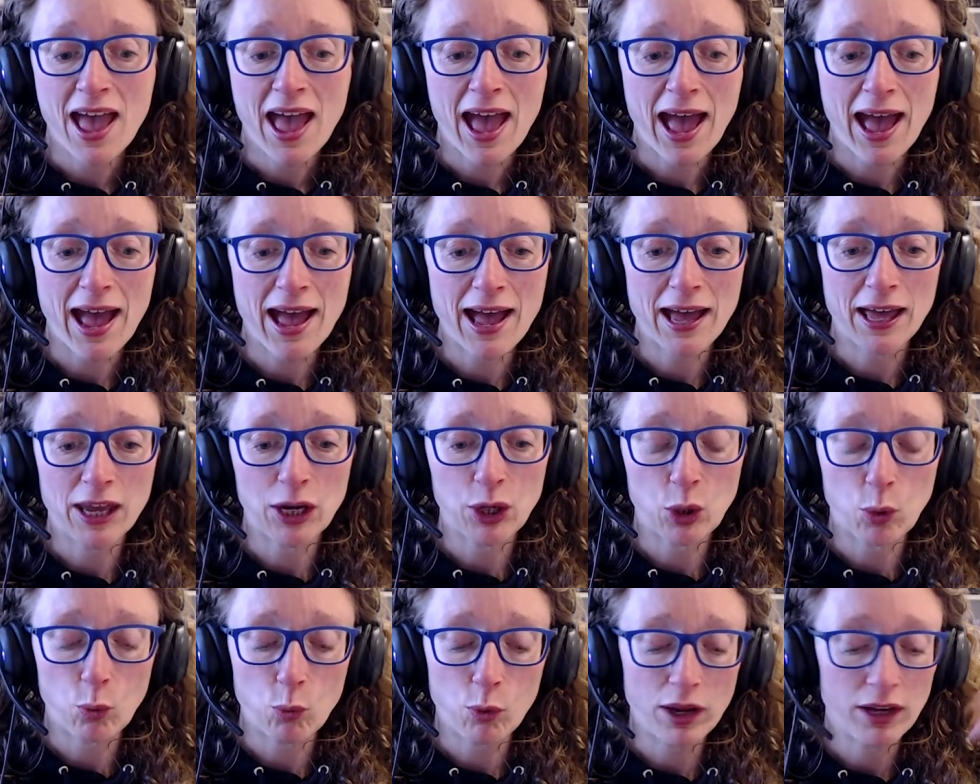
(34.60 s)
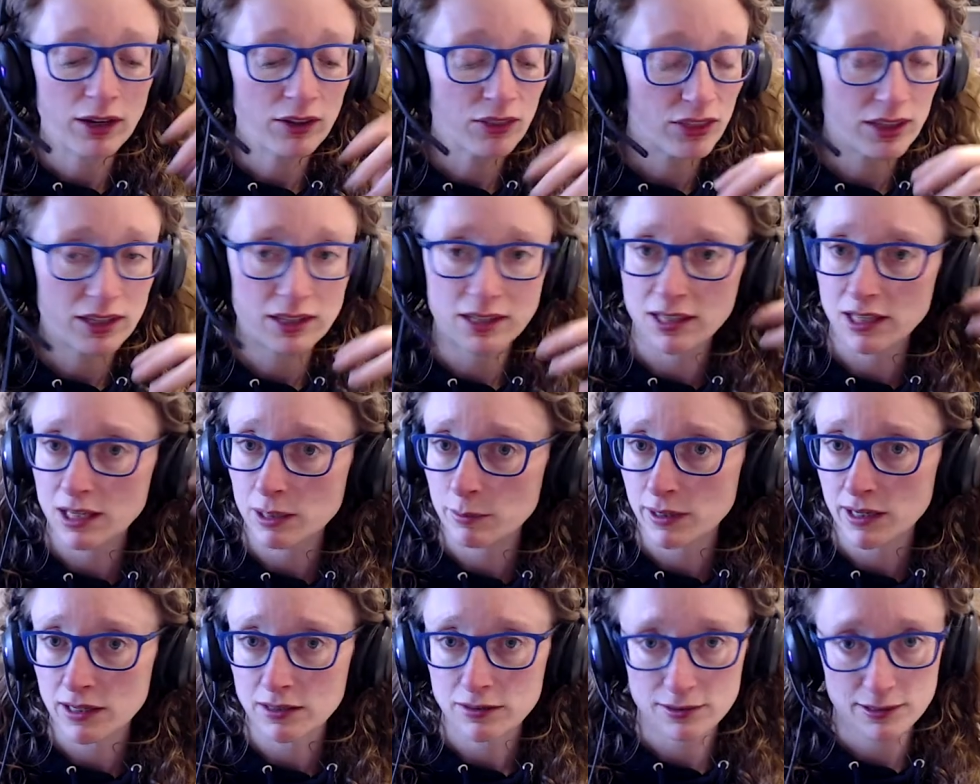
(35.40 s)
And when thinking
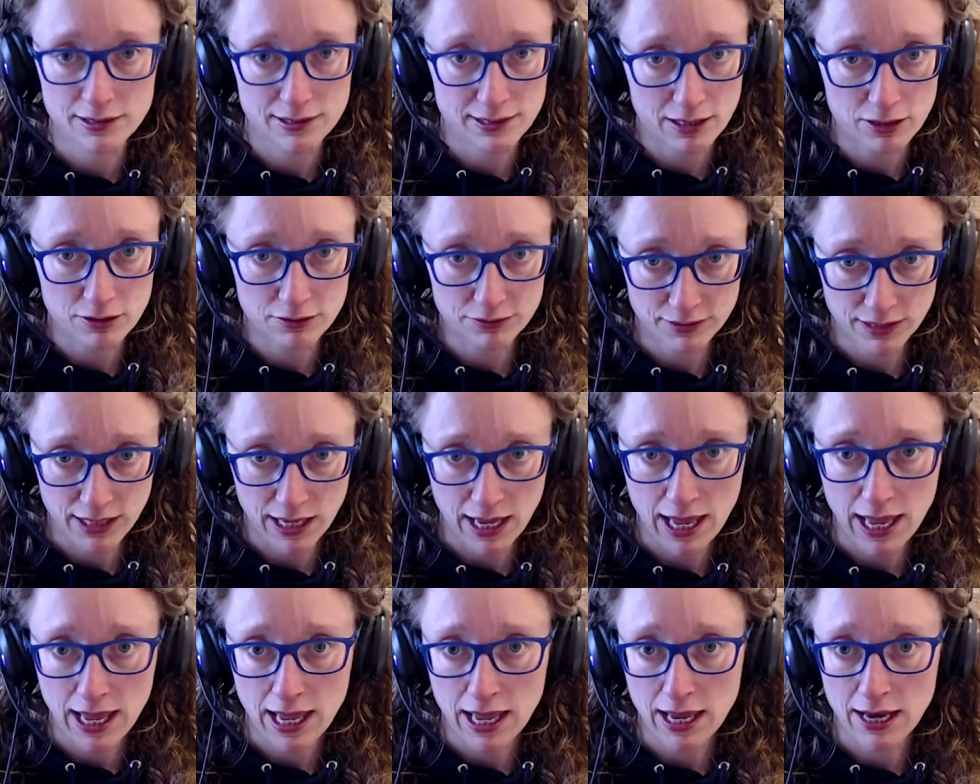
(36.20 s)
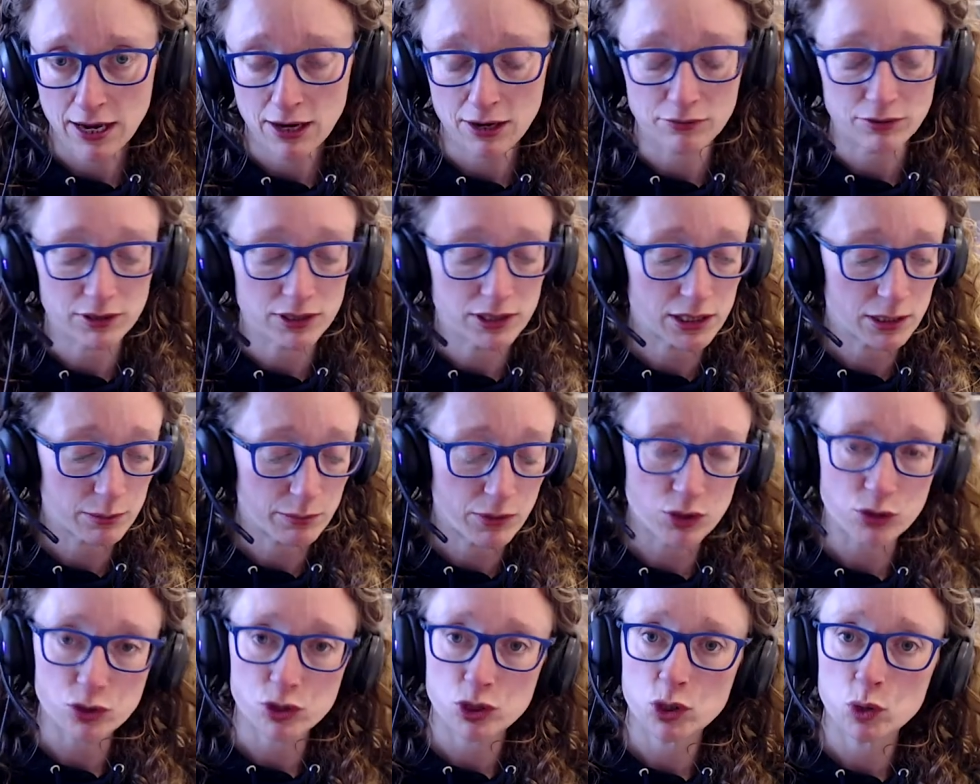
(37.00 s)
about self care and
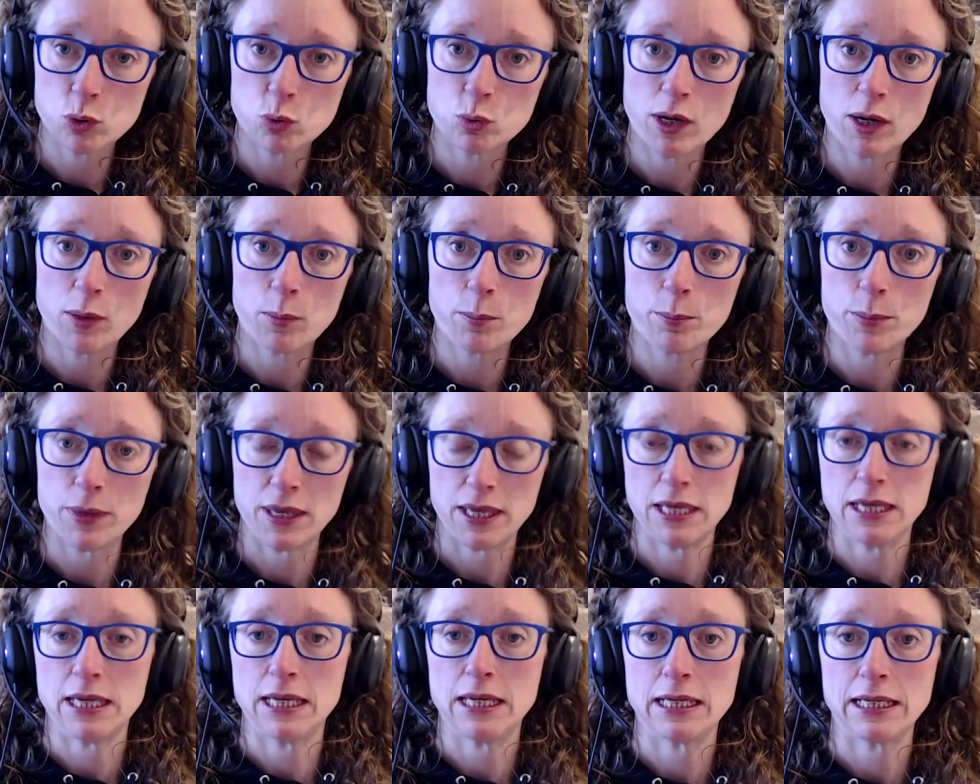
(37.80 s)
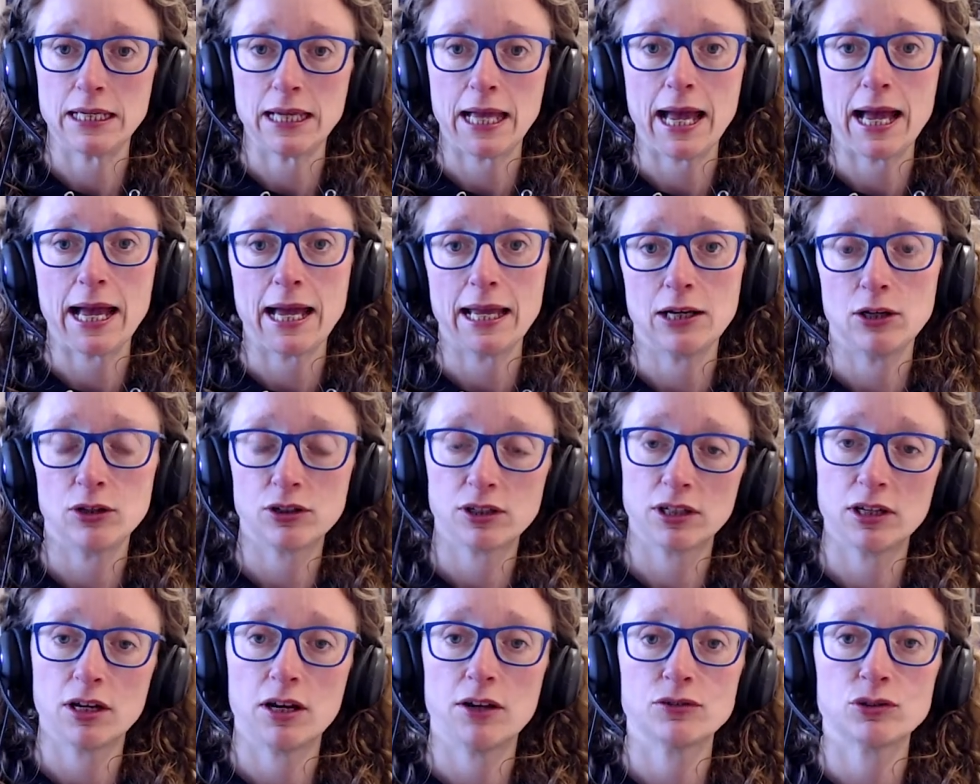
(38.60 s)
emotional well being and
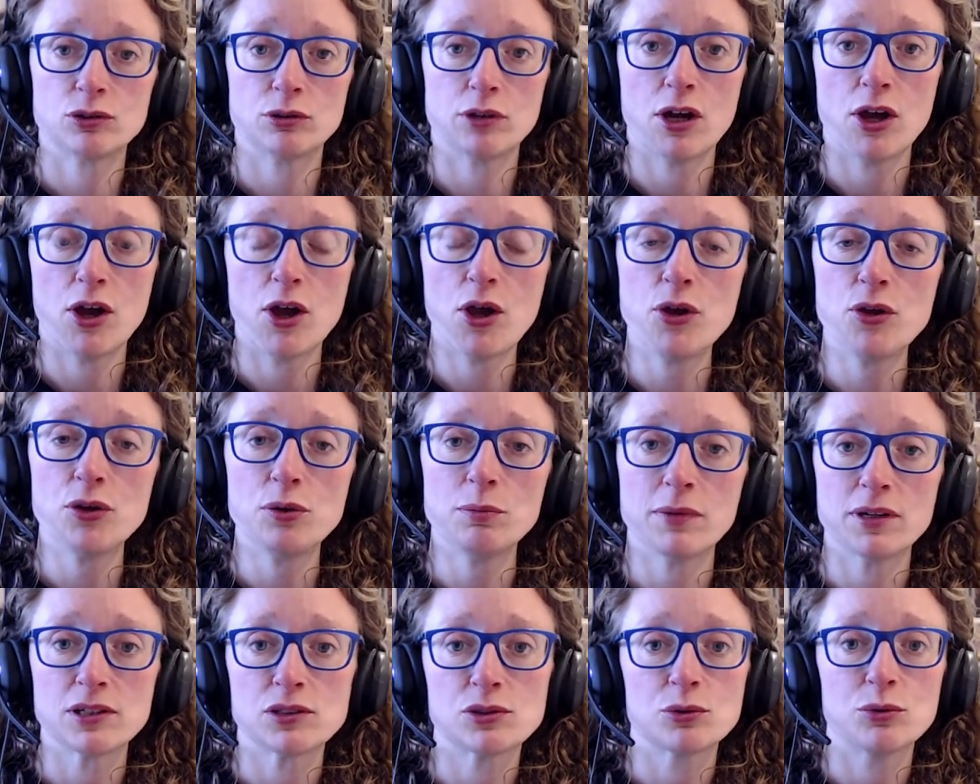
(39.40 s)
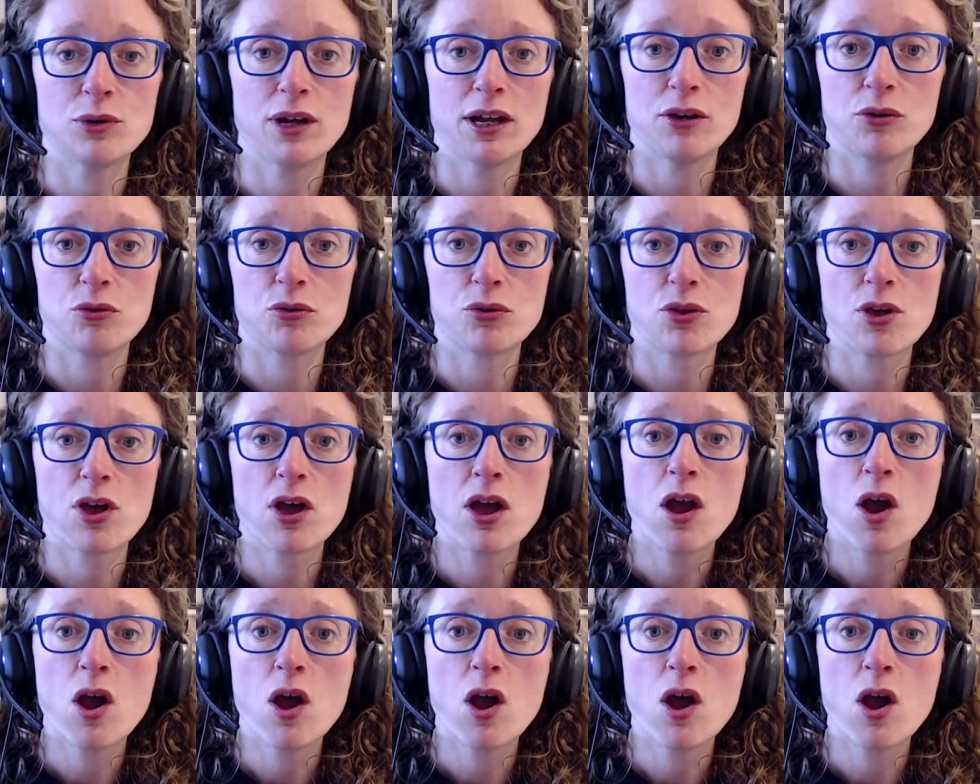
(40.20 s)
looking after our own mental health,